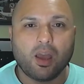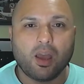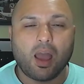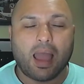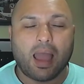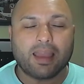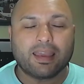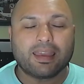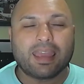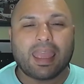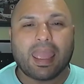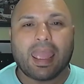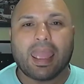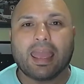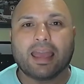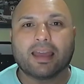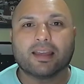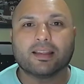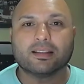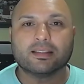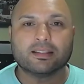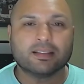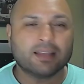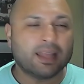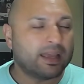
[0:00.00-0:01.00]
I
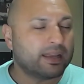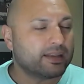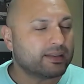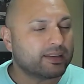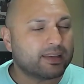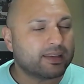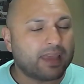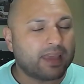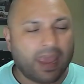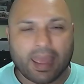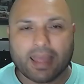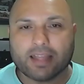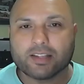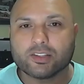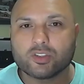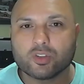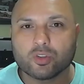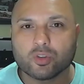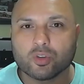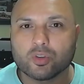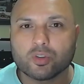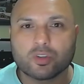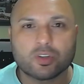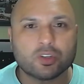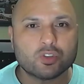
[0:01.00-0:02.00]
can't let
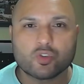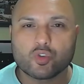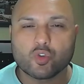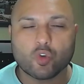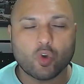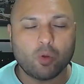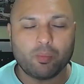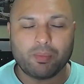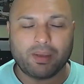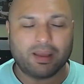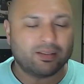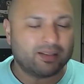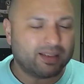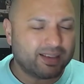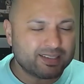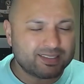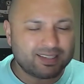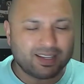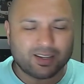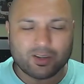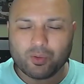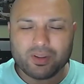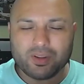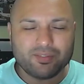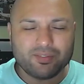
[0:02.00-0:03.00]
cancer control me. Like I said,
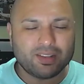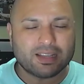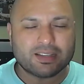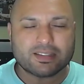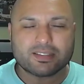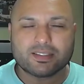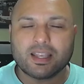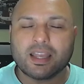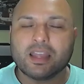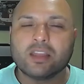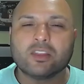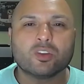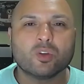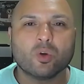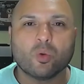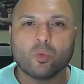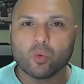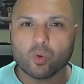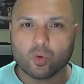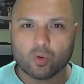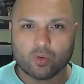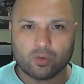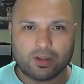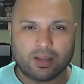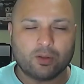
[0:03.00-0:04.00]
I don't even like saying the
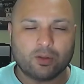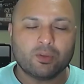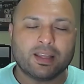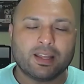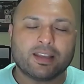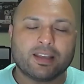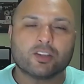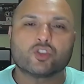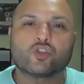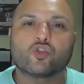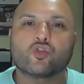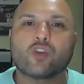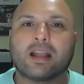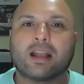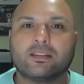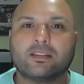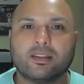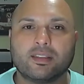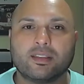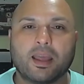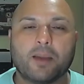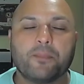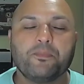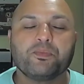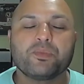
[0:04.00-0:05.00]
word. I don't like
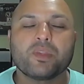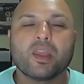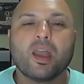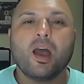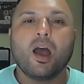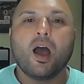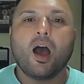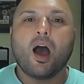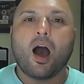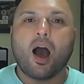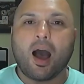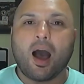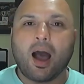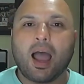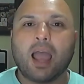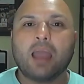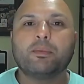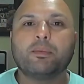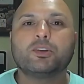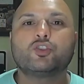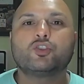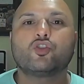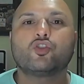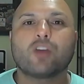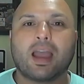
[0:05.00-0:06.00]
attracting that. I'm
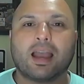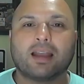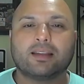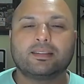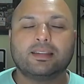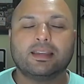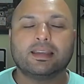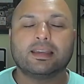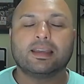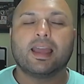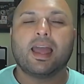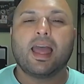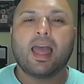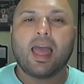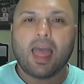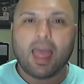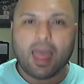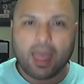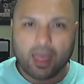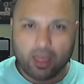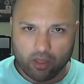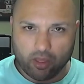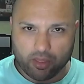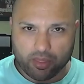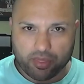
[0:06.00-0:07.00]
attracting
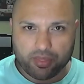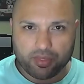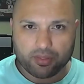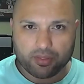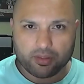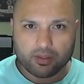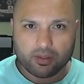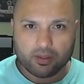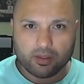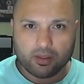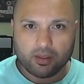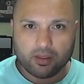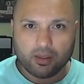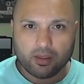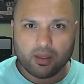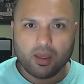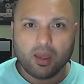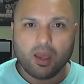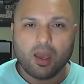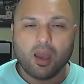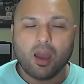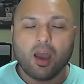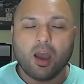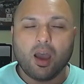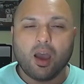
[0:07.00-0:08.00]
health.
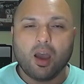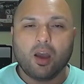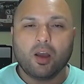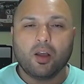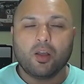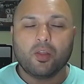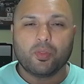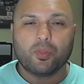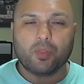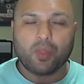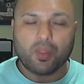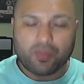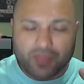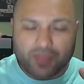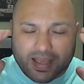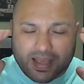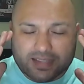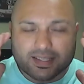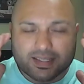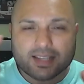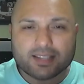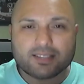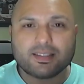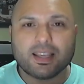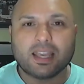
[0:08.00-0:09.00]
The
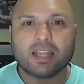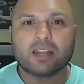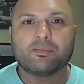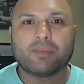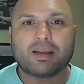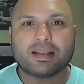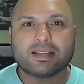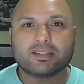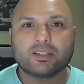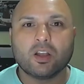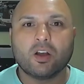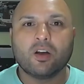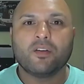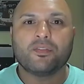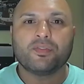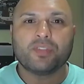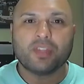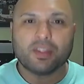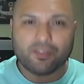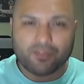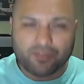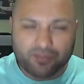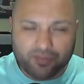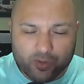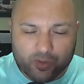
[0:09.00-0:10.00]
things I say to myself,
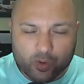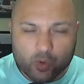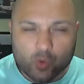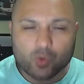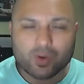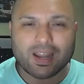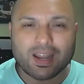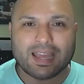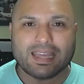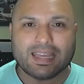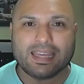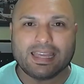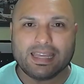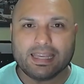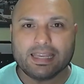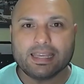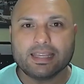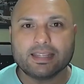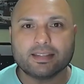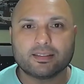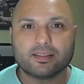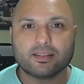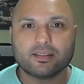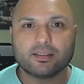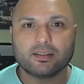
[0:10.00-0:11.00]
the food I
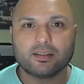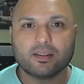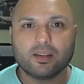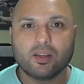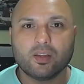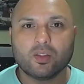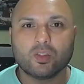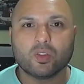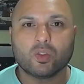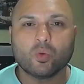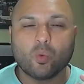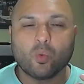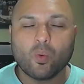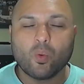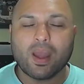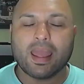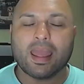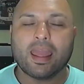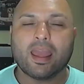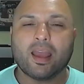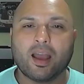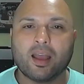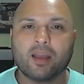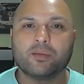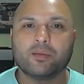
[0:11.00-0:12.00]
eat, the
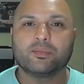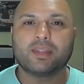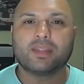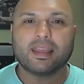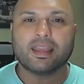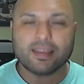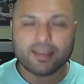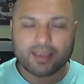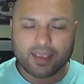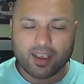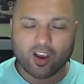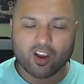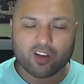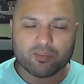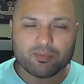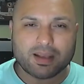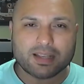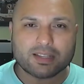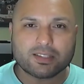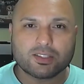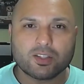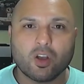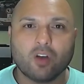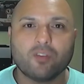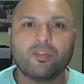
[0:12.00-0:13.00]
way I'm taking care of
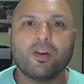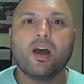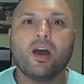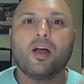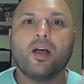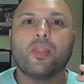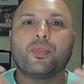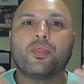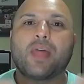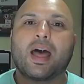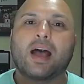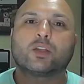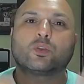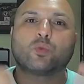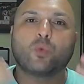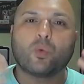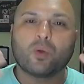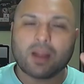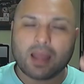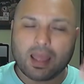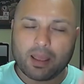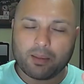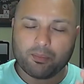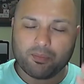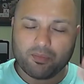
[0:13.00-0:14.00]
myself, that's what
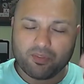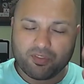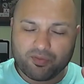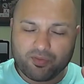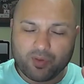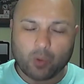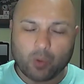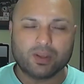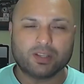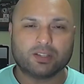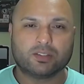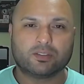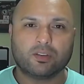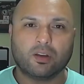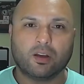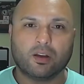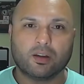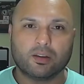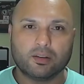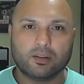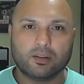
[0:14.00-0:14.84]
I'm focused on,